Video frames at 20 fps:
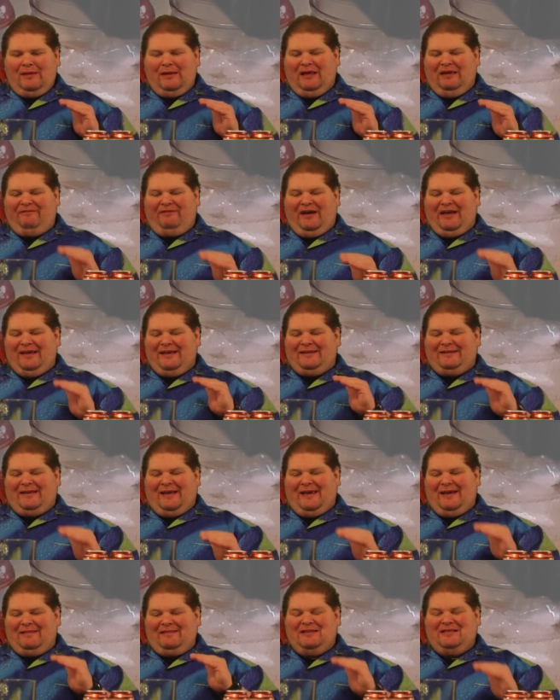If I could
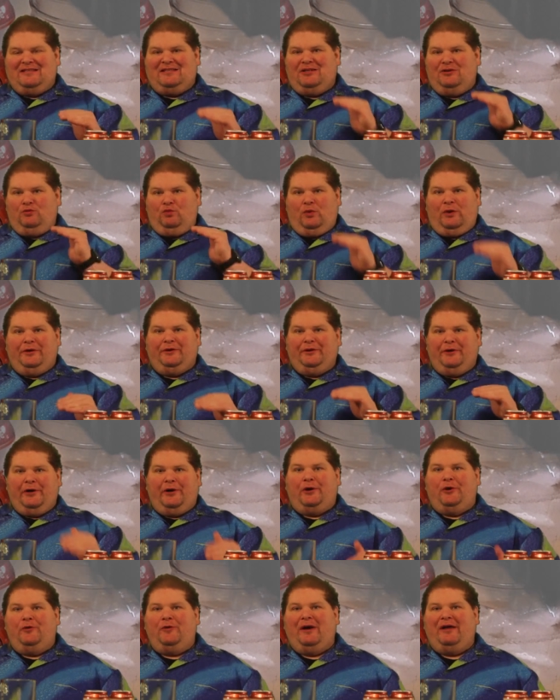take this in one
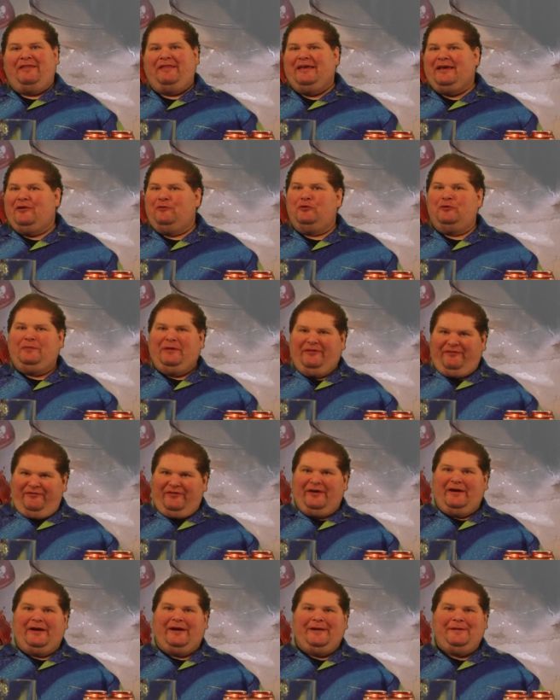go, I think it would be
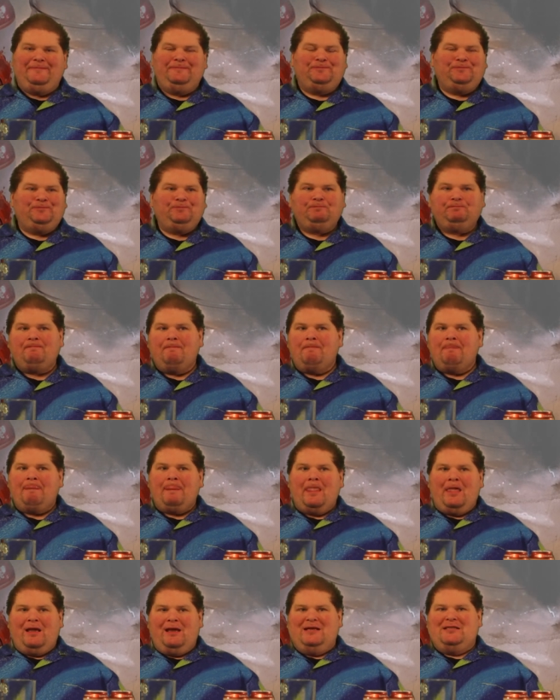fine,
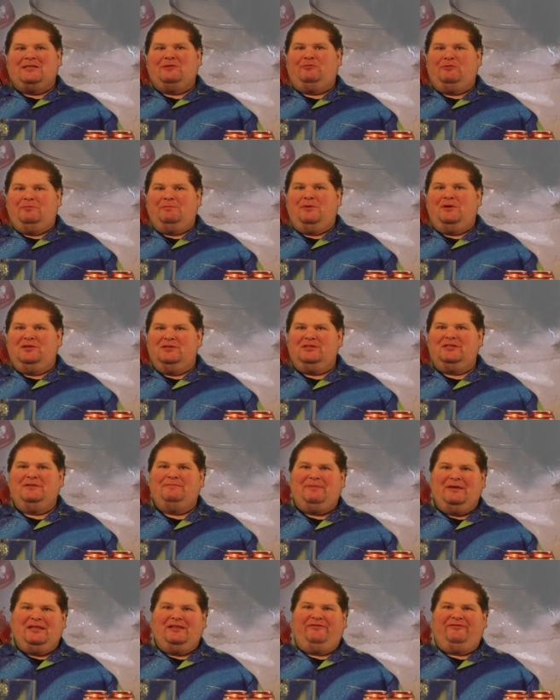because it would mostly
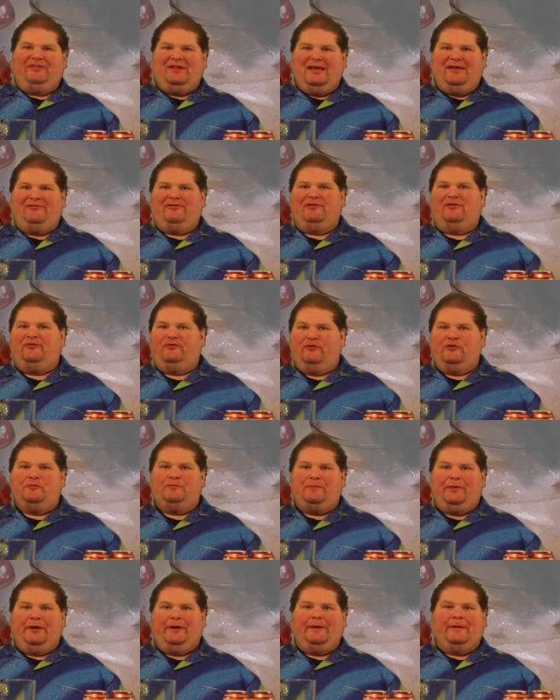be the flavor of
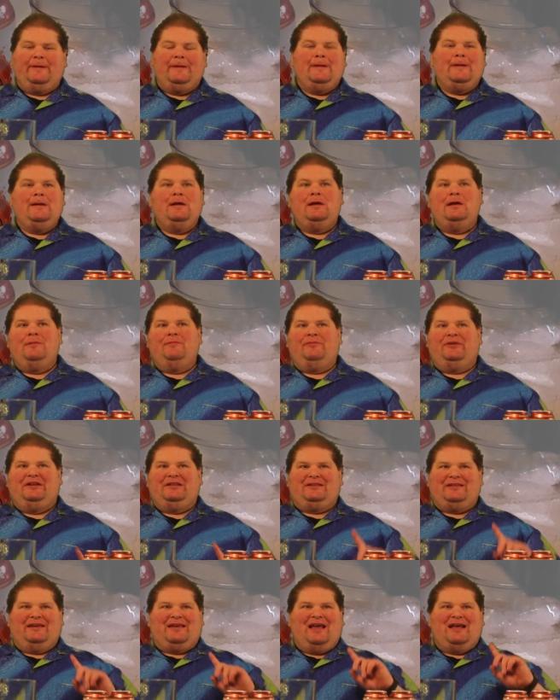root beer. But
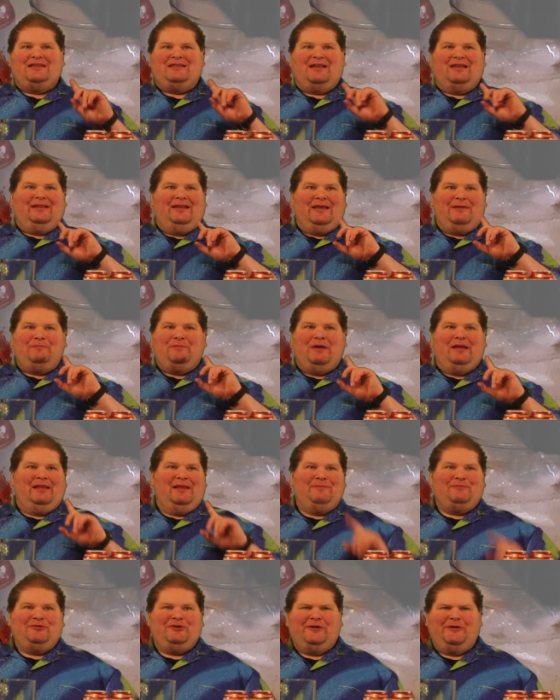it's like as I lick my
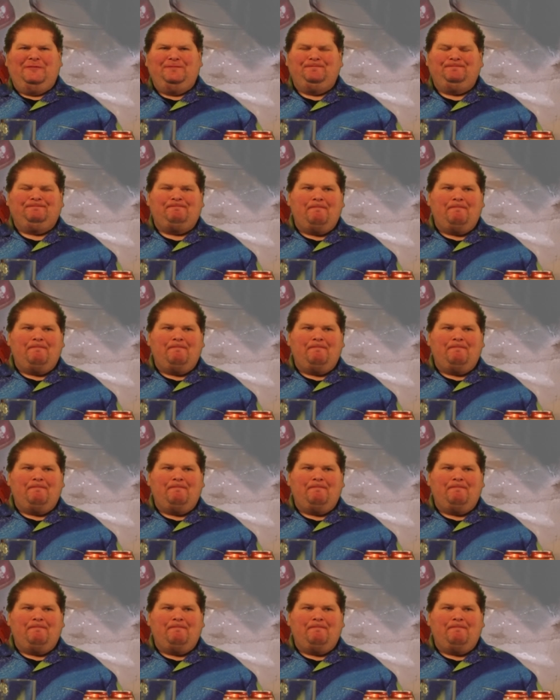lips here,